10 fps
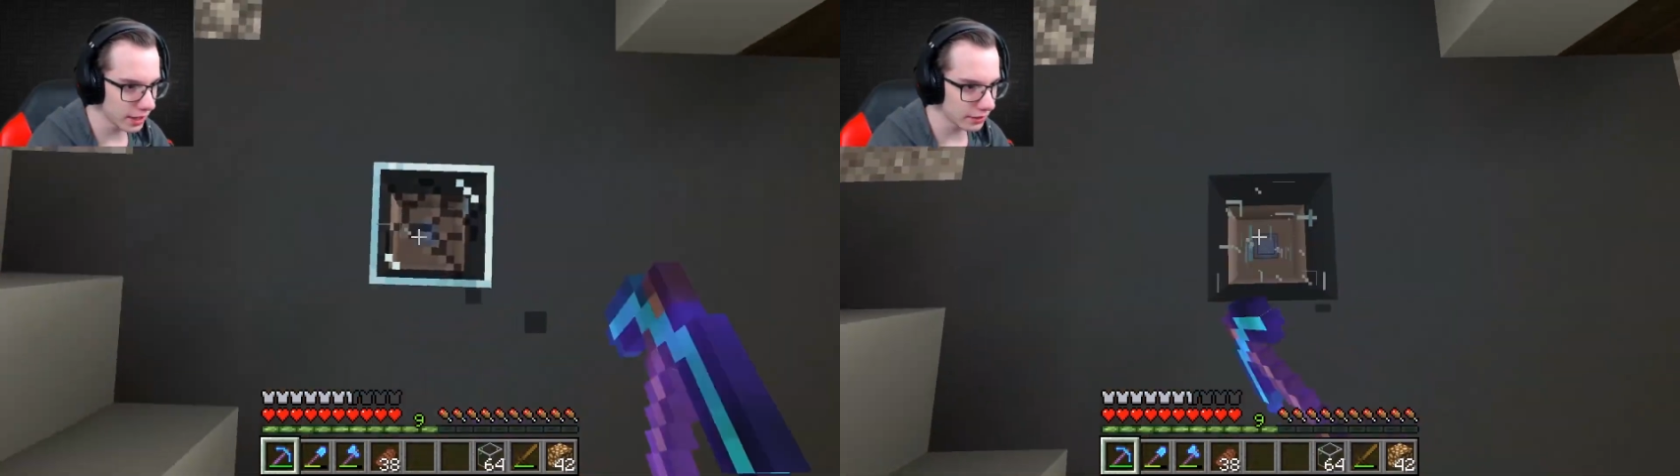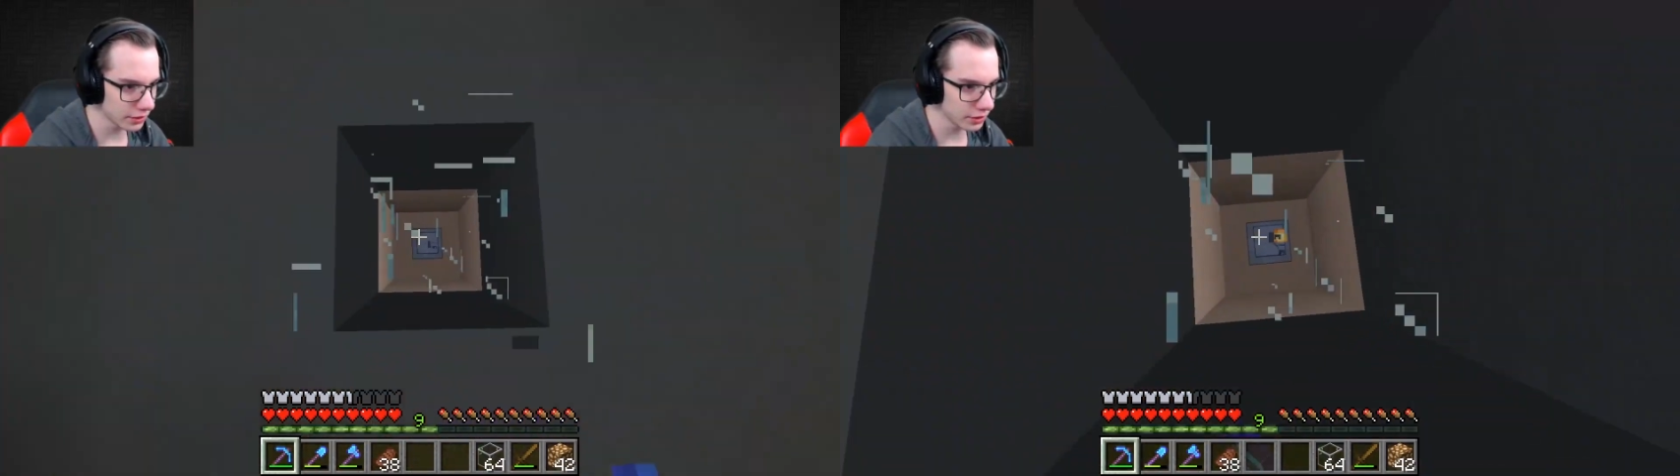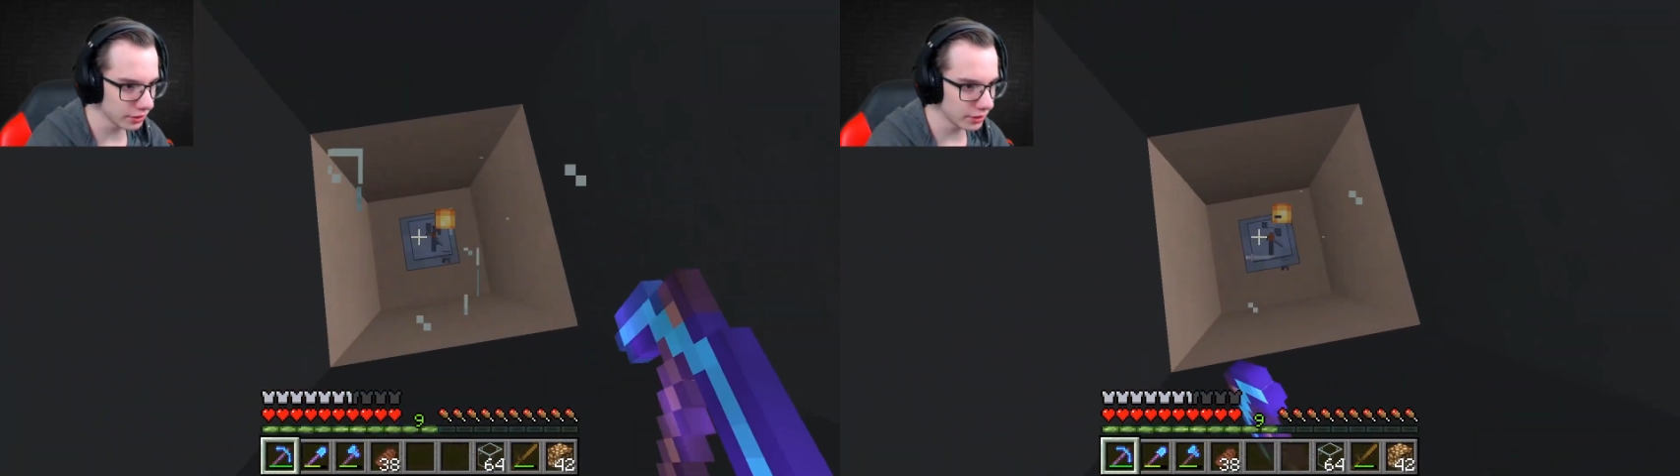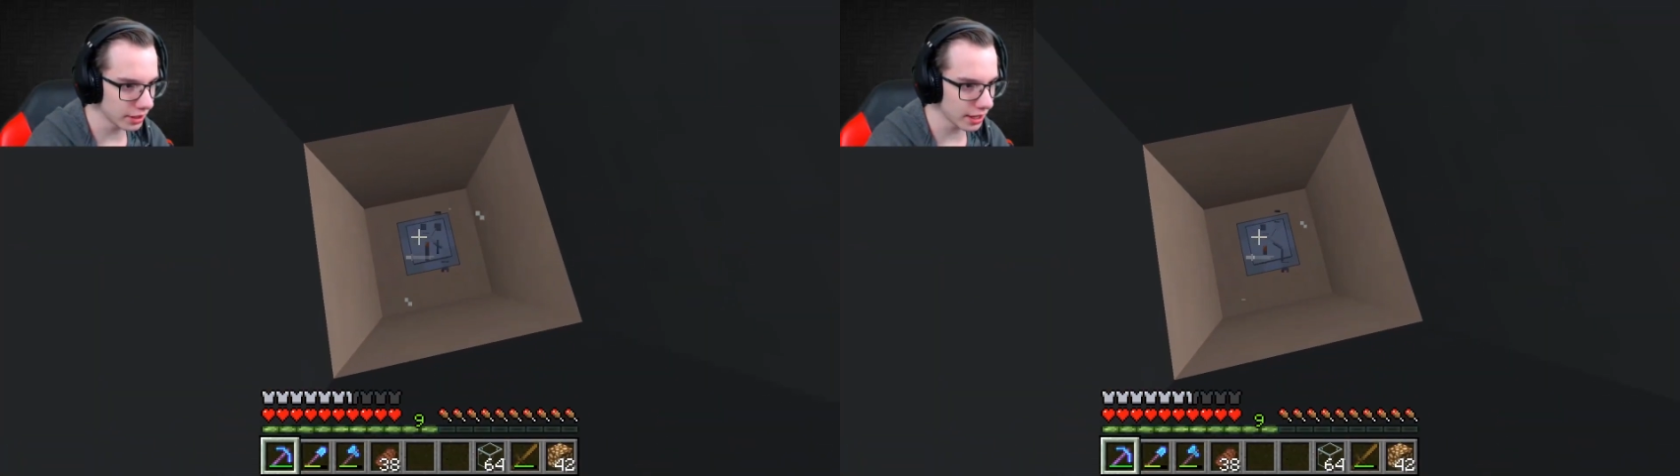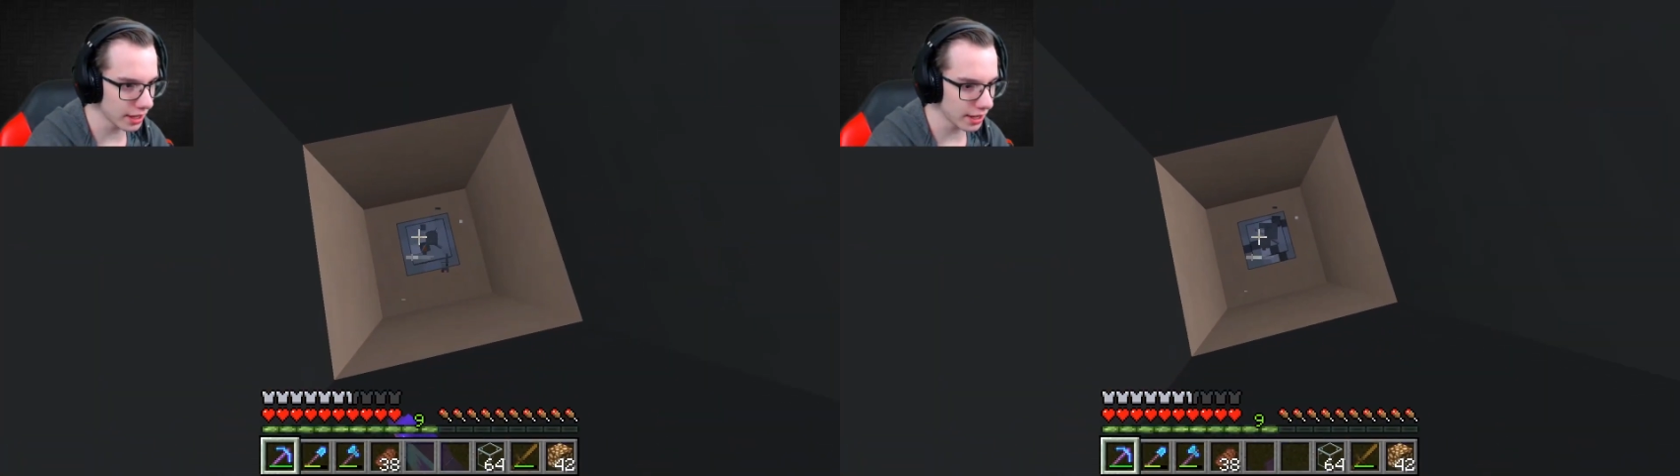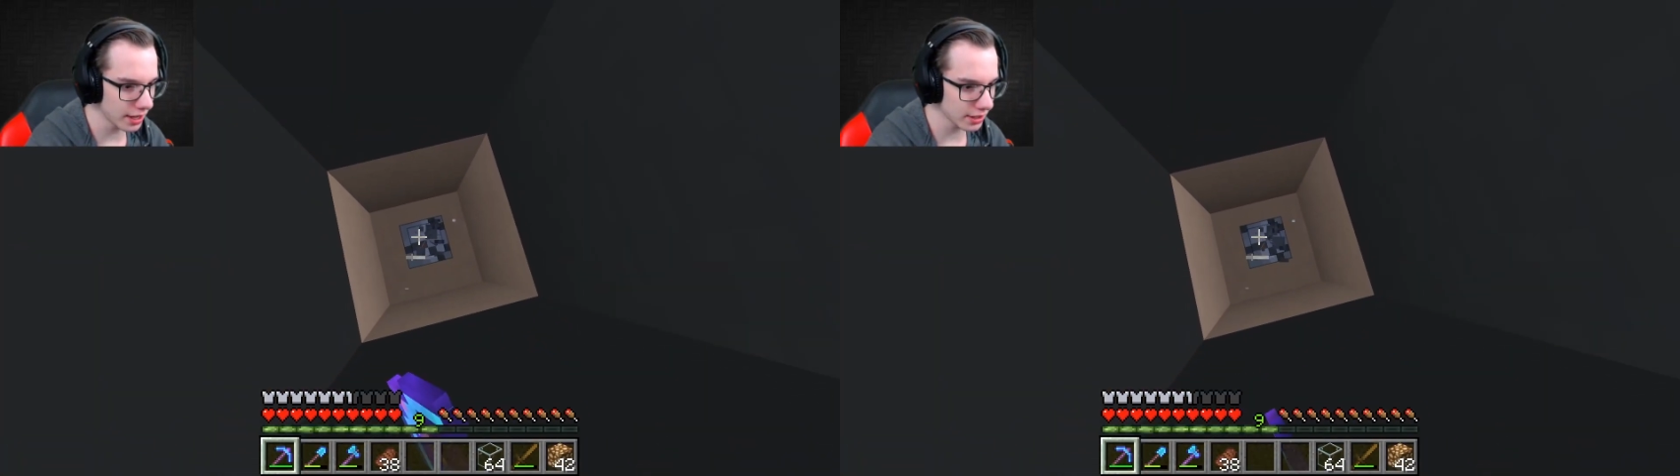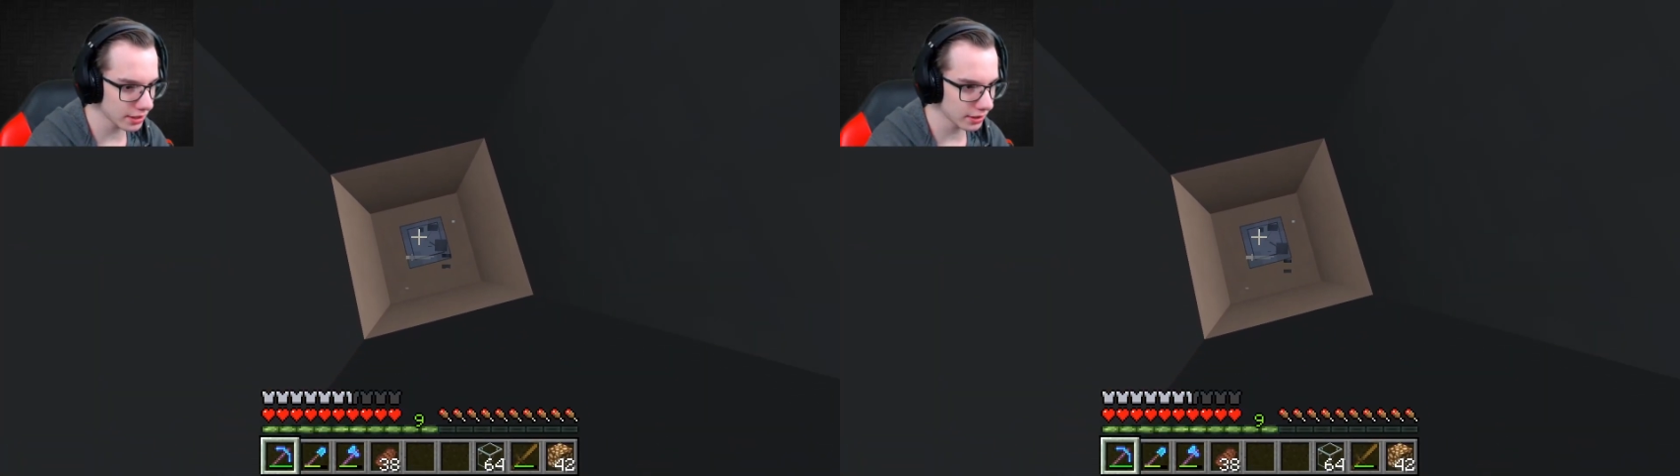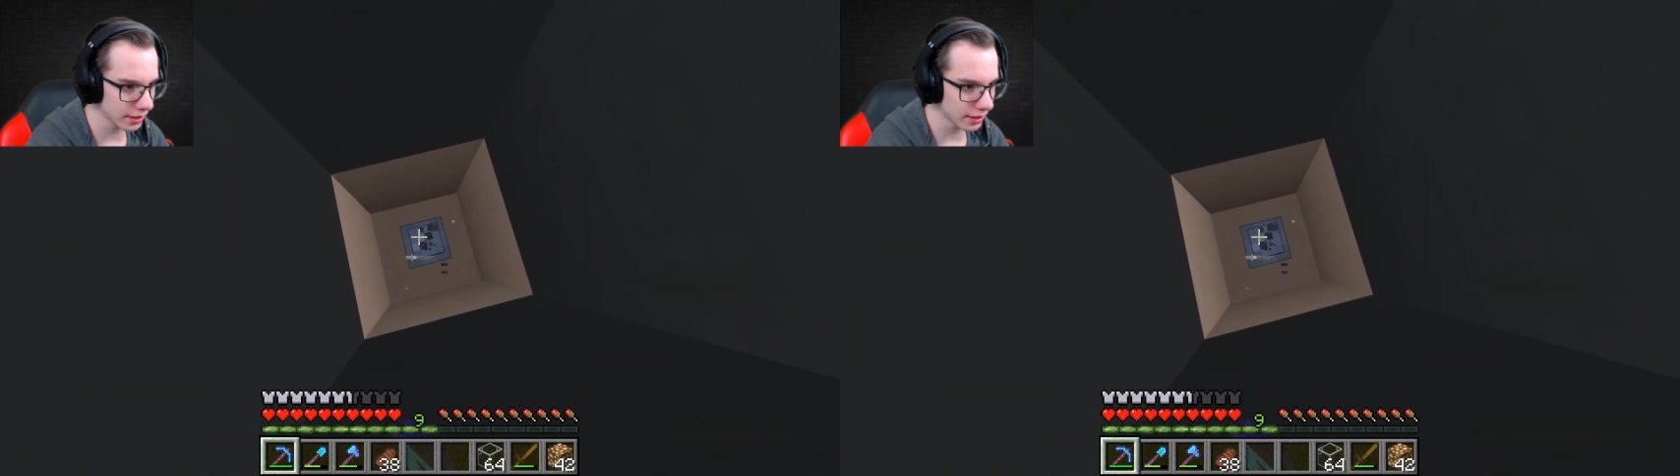gonna have to do this,